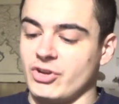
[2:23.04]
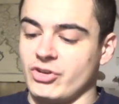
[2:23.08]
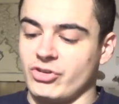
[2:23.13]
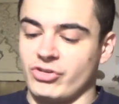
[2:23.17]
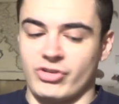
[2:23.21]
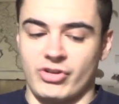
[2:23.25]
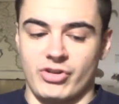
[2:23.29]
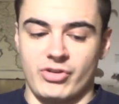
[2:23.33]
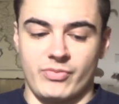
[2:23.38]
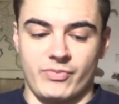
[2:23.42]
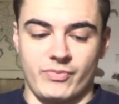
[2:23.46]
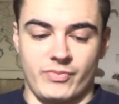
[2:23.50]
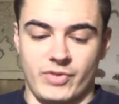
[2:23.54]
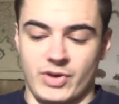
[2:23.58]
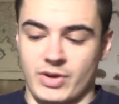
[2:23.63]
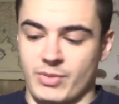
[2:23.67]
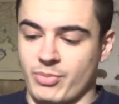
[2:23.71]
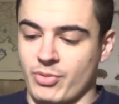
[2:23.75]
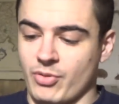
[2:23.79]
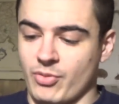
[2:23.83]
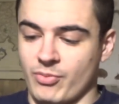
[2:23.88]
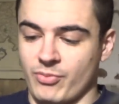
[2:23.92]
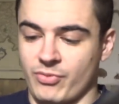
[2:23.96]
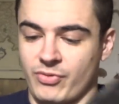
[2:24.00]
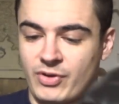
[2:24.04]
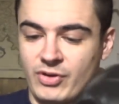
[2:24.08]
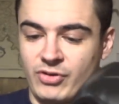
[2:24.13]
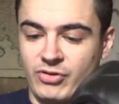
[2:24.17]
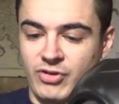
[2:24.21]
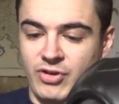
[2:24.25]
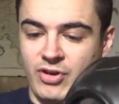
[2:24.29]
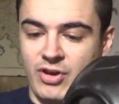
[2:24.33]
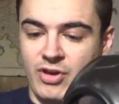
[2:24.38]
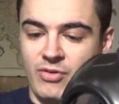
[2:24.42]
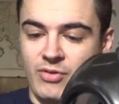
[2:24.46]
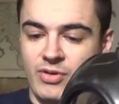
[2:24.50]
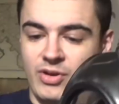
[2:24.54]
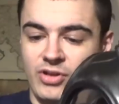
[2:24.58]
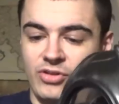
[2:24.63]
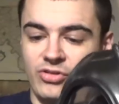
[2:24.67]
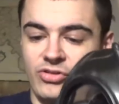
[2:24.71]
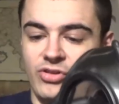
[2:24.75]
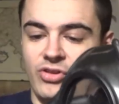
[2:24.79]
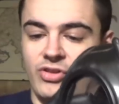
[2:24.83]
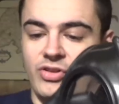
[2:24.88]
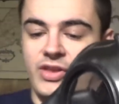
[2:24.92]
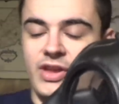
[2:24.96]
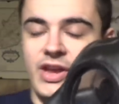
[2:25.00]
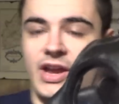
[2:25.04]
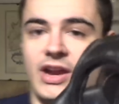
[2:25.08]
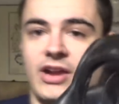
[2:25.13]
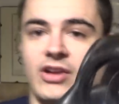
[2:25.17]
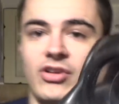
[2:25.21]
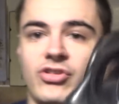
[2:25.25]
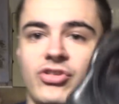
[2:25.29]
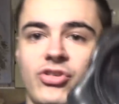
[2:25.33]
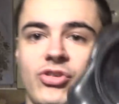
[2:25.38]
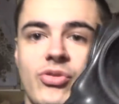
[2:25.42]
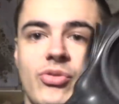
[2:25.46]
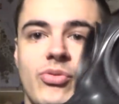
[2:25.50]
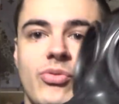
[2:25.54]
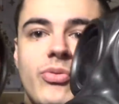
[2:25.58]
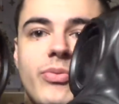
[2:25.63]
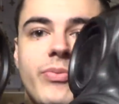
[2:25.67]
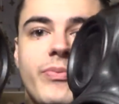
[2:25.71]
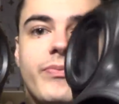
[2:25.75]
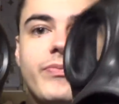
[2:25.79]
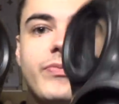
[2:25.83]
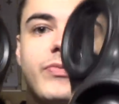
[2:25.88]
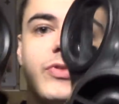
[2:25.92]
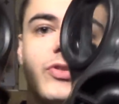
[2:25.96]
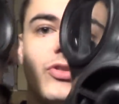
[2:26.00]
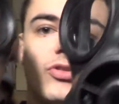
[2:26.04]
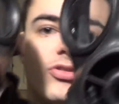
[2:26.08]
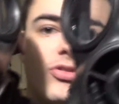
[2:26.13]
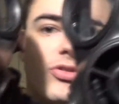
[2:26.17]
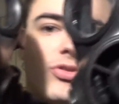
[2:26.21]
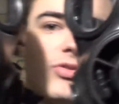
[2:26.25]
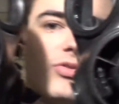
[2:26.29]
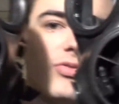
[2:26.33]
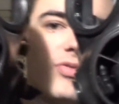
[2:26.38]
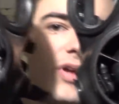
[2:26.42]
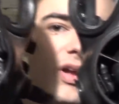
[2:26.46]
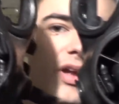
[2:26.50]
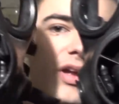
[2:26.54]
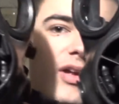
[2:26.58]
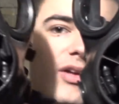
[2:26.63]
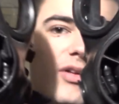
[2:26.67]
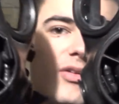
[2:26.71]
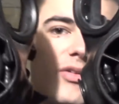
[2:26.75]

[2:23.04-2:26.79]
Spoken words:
So, an important thing to note is that the actual sort of